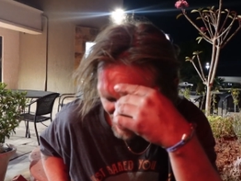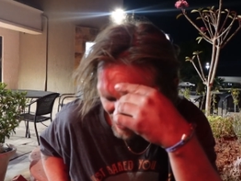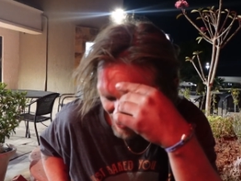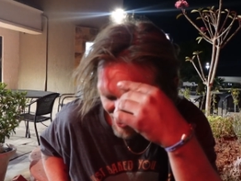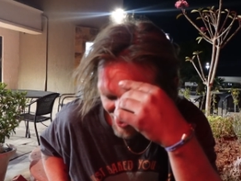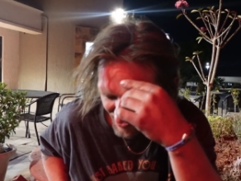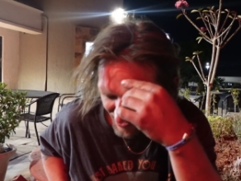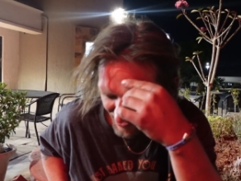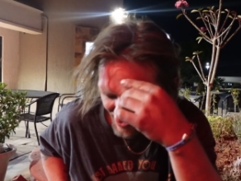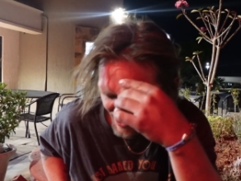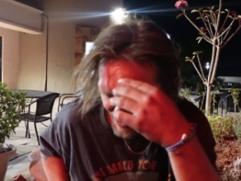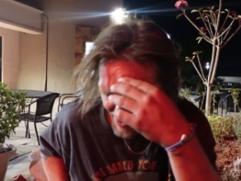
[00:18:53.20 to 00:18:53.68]
I
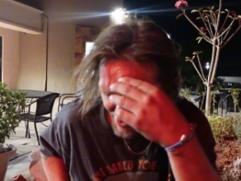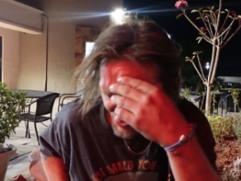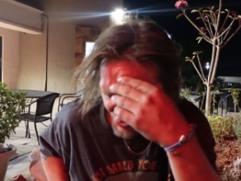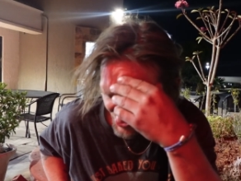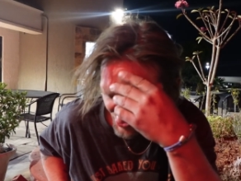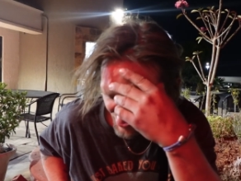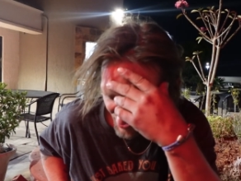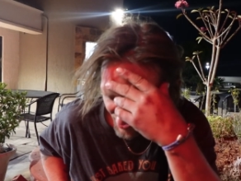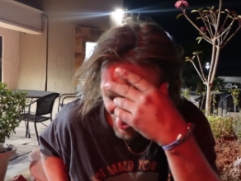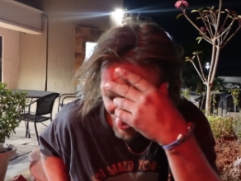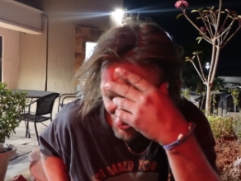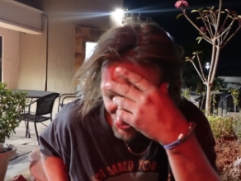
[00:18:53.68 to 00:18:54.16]
don't know. I guess
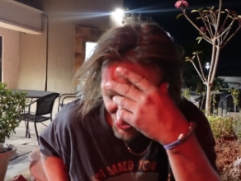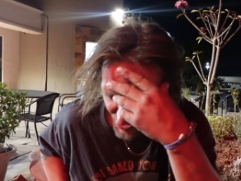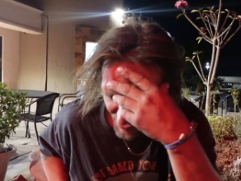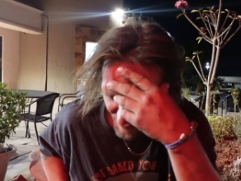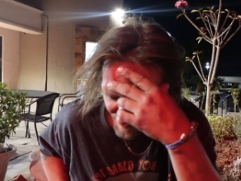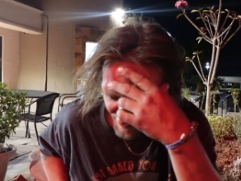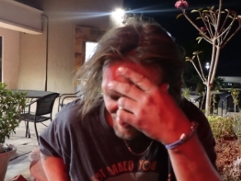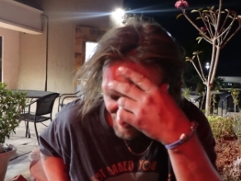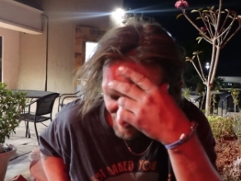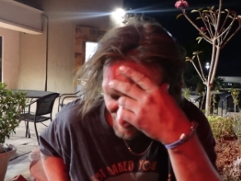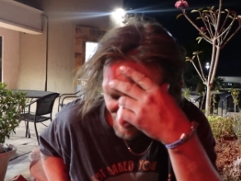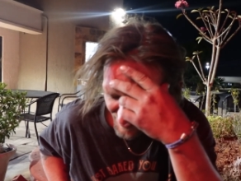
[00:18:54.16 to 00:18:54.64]
there are
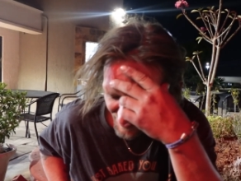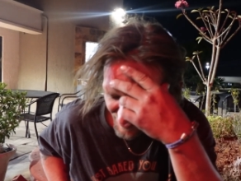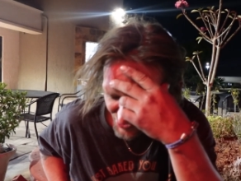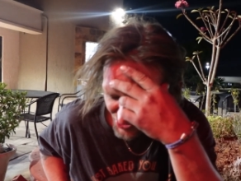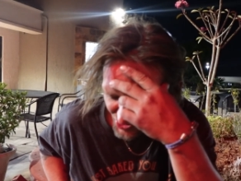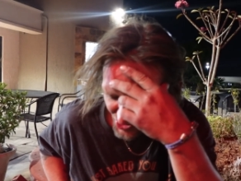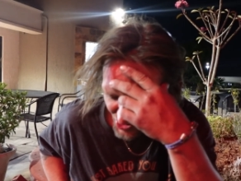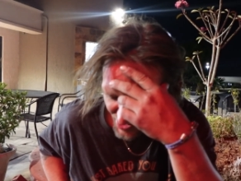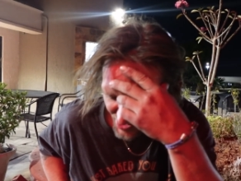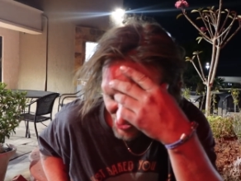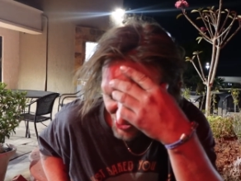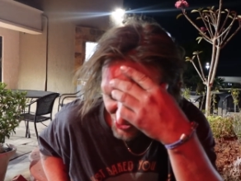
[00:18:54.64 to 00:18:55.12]
some
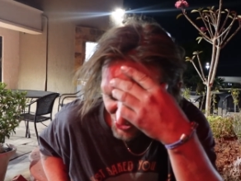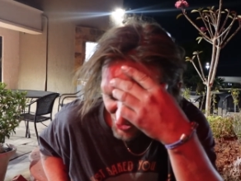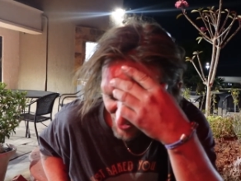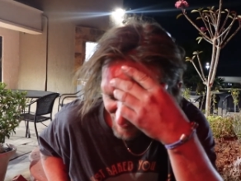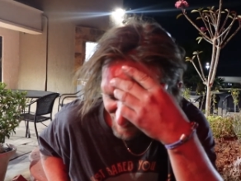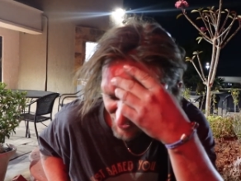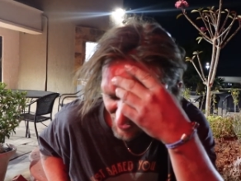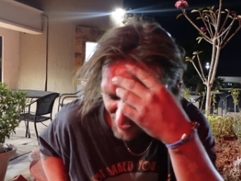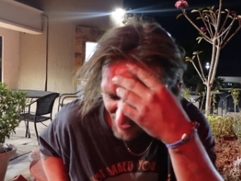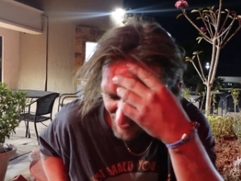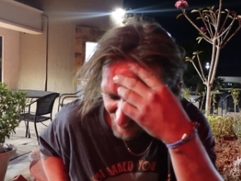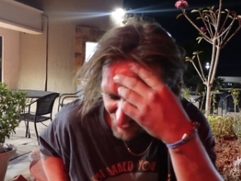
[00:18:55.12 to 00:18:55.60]
chicks
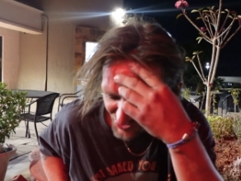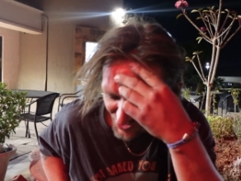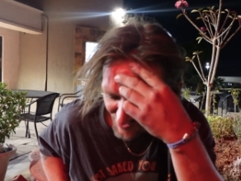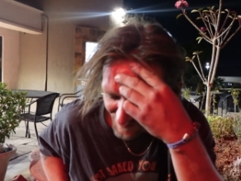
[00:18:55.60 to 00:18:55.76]
sometimes.